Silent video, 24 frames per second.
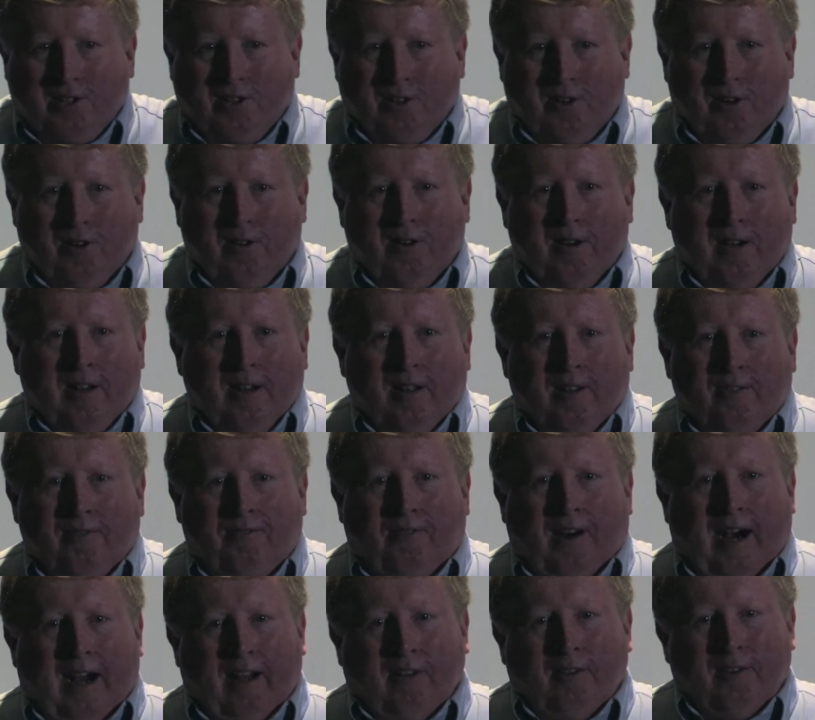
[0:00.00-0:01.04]
you're
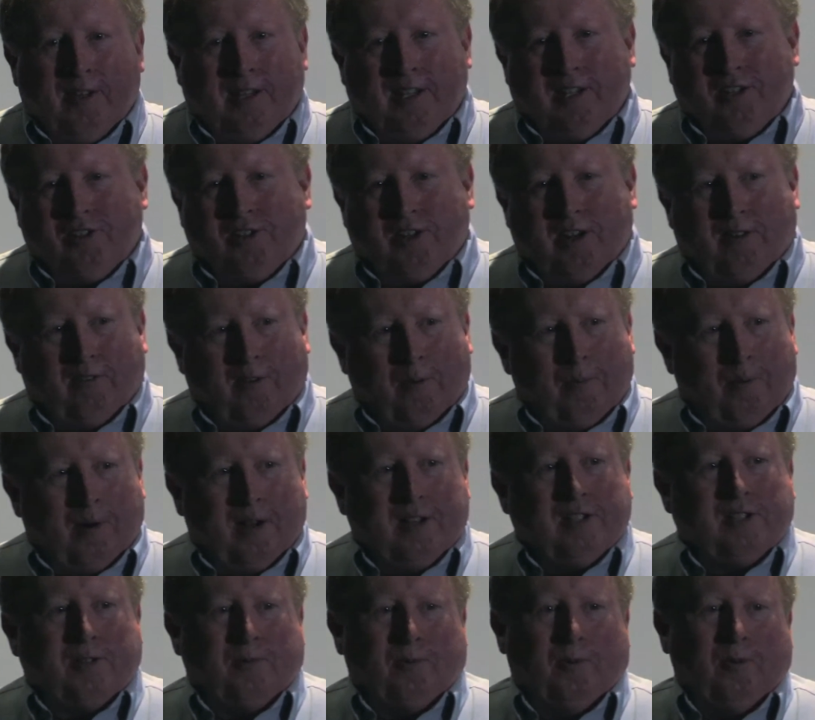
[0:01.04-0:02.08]
following these general
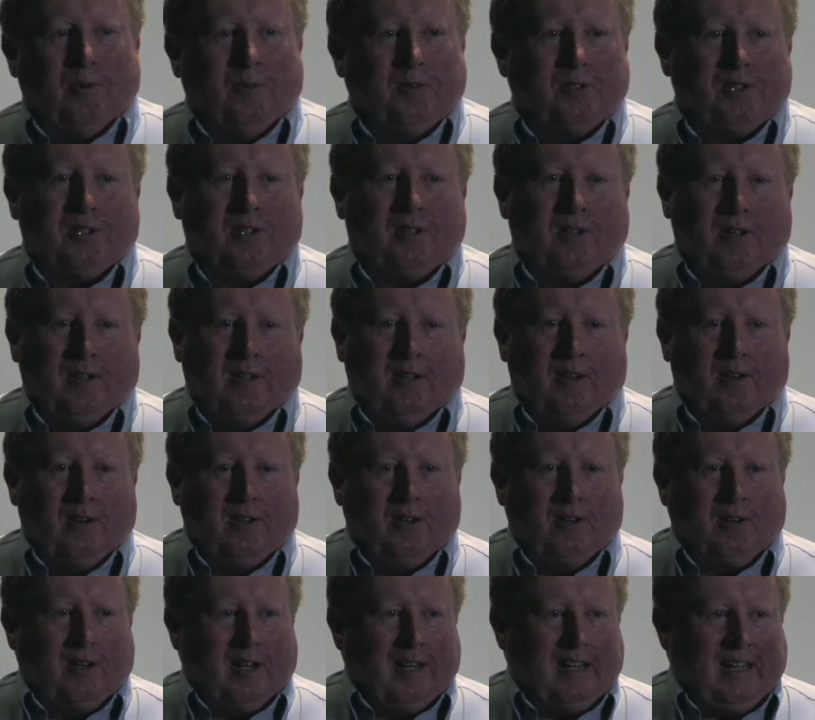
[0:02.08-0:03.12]
principles,
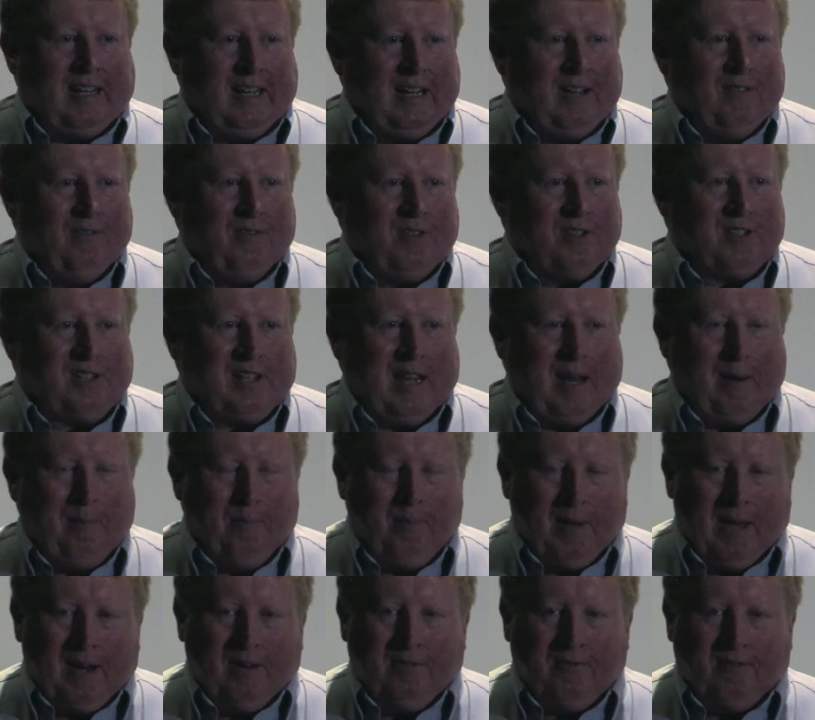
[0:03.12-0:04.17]
you're going to give the same
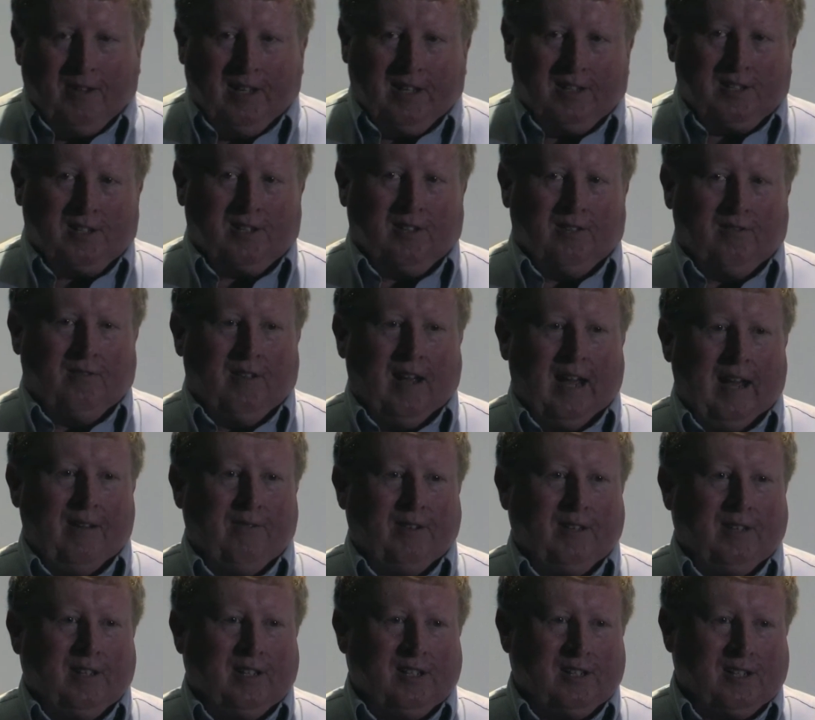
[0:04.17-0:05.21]
benefits of
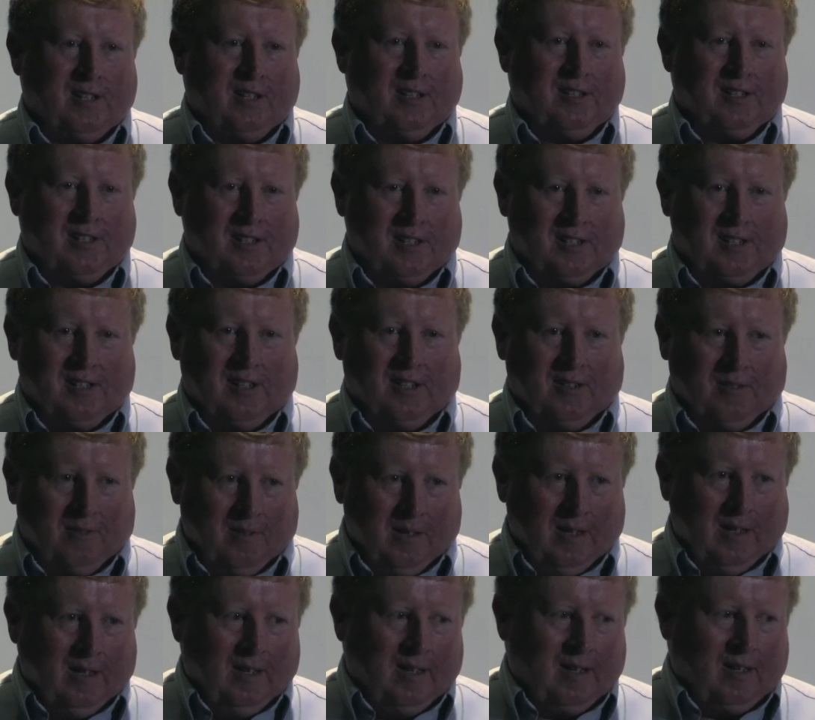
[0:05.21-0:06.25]
having these consistent
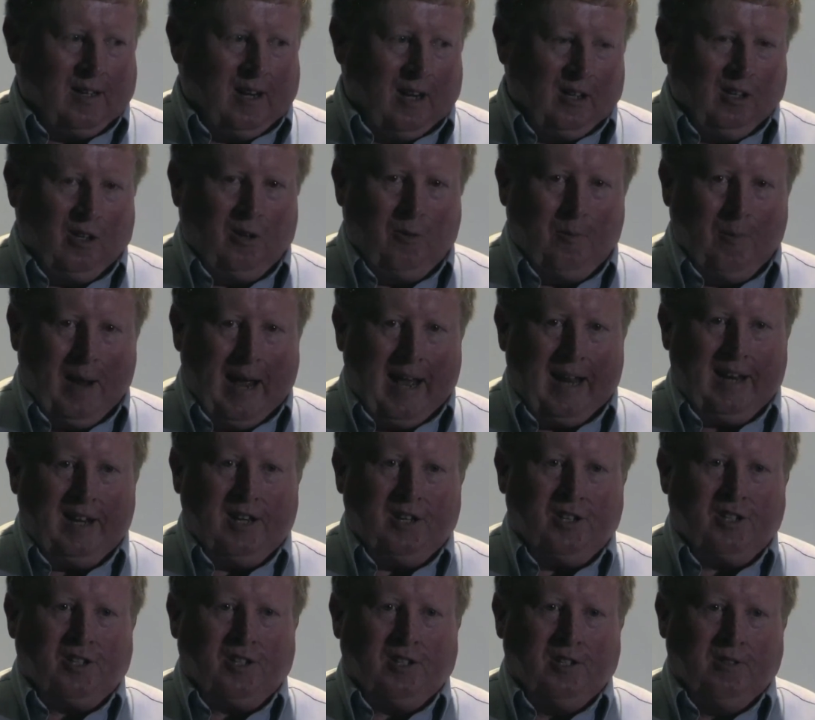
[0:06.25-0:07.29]

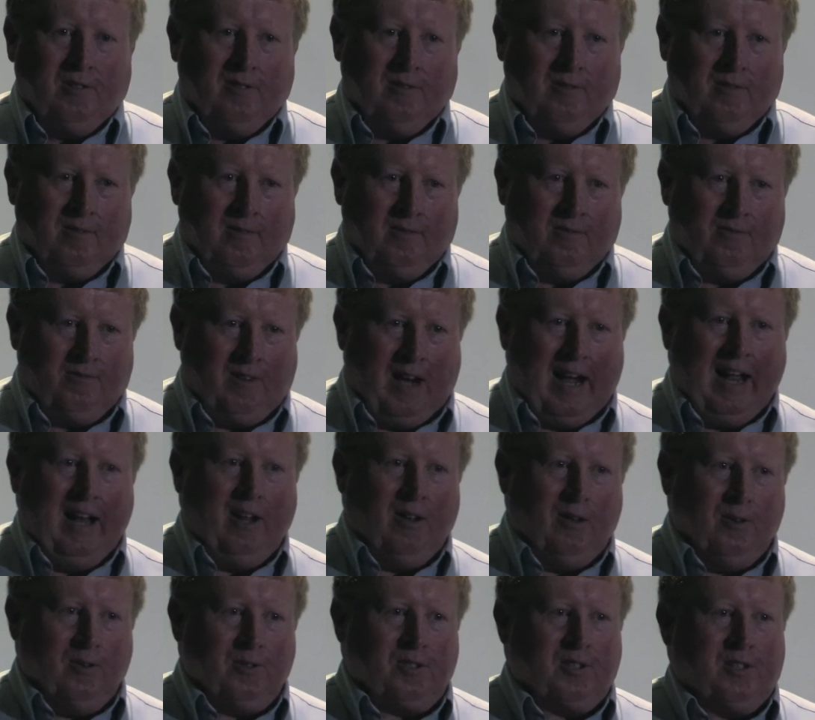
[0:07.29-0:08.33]
color-managed
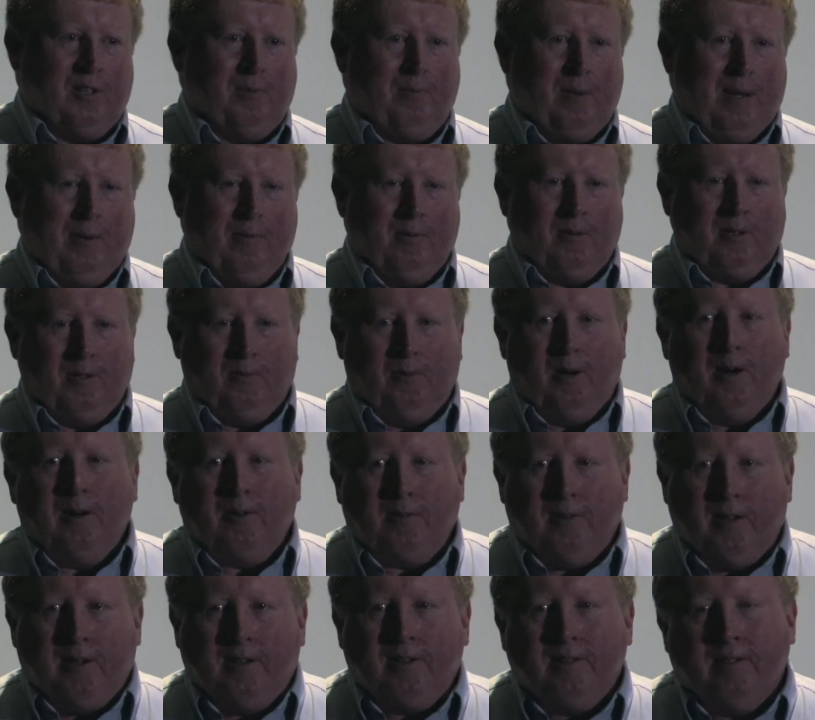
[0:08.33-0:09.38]
files that people can work
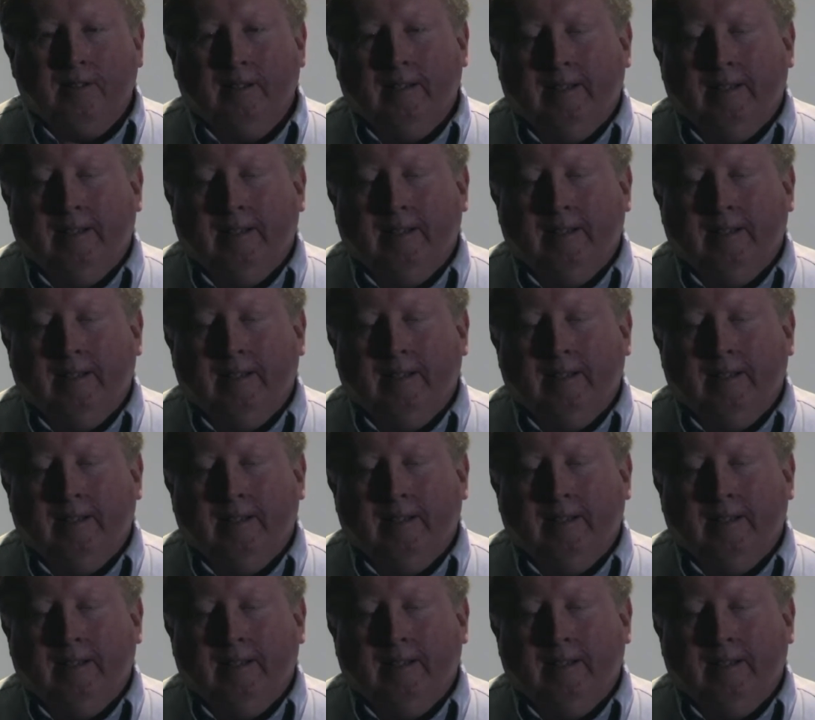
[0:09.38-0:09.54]
with.